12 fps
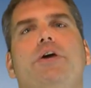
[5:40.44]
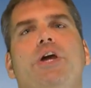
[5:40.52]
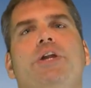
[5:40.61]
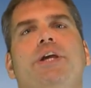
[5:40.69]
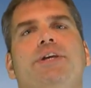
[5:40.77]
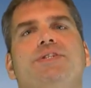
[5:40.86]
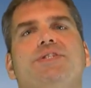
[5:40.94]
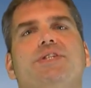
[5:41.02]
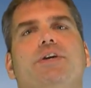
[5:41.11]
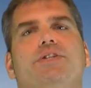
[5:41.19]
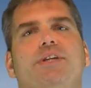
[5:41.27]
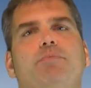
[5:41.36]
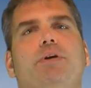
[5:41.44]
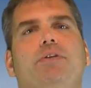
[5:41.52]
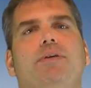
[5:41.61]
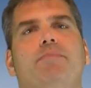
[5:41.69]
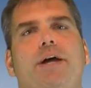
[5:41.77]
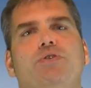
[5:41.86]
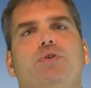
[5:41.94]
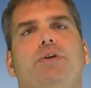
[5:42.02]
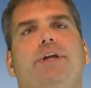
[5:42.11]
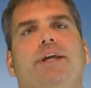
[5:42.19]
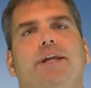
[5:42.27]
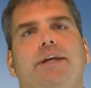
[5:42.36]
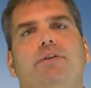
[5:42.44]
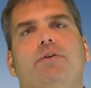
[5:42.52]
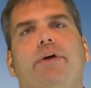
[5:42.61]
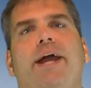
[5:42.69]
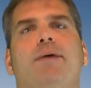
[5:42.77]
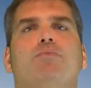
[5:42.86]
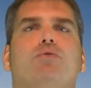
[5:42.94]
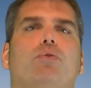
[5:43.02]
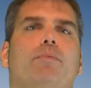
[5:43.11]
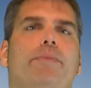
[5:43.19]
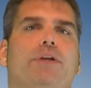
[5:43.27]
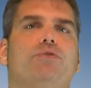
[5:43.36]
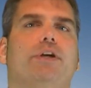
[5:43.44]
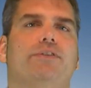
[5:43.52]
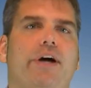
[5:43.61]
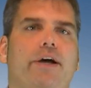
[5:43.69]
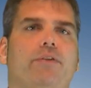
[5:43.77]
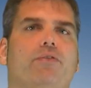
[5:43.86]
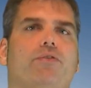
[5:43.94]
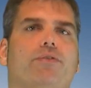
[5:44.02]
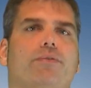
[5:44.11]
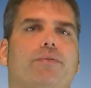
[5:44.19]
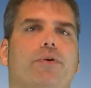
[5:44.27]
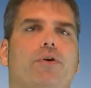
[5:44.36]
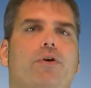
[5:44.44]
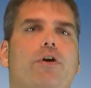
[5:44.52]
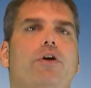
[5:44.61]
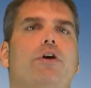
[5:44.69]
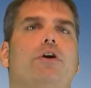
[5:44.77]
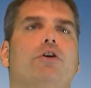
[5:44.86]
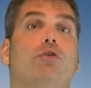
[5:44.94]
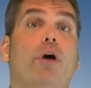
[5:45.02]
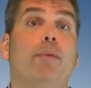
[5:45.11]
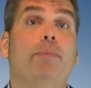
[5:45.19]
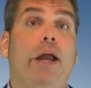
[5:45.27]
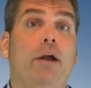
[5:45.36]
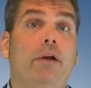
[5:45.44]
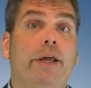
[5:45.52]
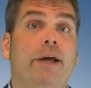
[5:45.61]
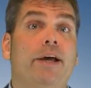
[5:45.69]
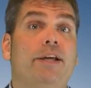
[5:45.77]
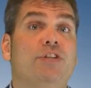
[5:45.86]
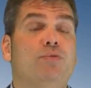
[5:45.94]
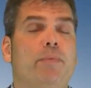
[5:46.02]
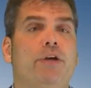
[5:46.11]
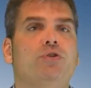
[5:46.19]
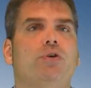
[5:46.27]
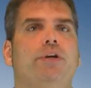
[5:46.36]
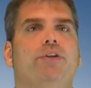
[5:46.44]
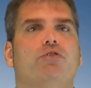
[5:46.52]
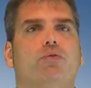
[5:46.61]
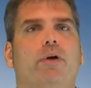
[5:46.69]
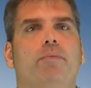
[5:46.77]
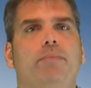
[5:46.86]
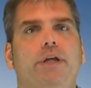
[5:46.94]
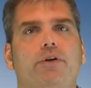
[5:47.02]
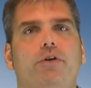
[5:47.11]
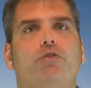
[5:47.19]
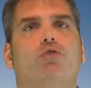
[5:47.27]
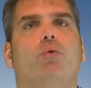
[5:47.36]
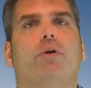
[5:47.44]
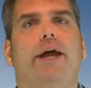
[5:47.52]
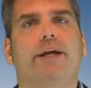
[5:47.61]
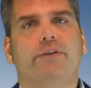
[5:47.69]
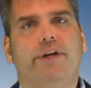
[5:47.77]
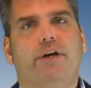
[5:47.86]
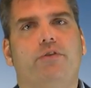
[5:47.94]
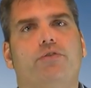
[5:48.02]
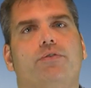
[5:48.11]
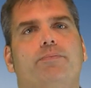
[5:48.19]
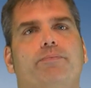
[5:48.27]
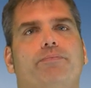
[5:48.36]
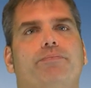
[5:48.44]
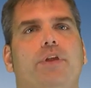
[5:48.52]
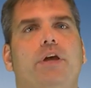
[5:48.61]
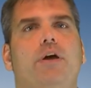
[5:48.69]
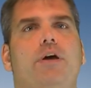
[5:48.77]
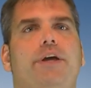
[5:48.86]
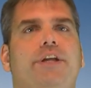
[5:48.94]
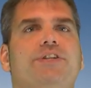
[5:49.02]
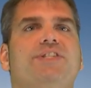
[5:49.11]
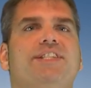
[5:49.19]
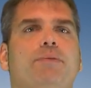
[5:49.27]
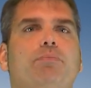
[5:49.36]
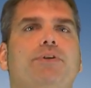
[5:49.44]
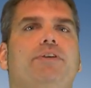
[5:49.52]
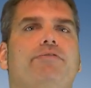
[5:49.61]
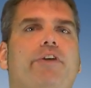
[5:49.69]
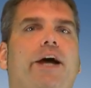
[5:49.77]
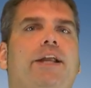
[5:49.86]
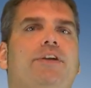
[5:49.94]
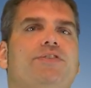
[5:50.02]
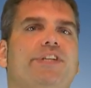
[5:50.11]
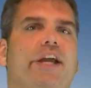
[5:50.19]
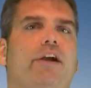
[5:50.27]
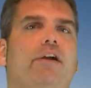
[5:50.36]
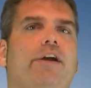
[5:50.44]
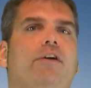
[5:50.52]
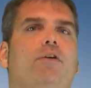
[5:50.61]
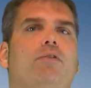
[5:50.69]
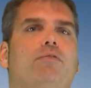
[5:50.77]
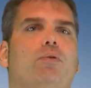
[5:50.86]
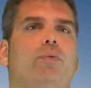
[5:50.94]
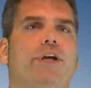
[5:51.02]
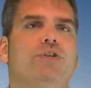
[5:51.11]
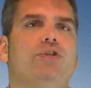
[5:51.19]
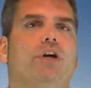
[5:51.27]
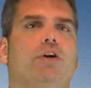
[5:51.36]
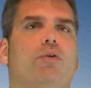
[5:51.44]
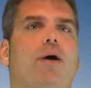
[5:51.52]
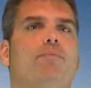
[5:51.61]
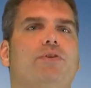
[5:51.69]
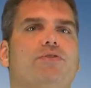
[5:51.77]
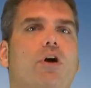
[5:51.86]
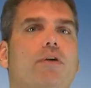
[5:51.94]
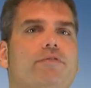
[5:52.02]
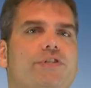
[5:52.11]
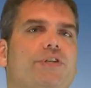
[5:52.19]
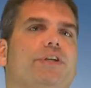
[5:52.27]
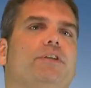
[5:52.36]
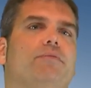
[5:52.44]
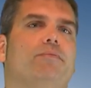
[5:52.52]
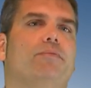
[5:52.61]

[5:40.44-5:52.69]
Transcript: It is typically measured in kilograms or metric tons. Crop area is measured in square meters or hectares. It is simply defined as the area over which a crop is harvested.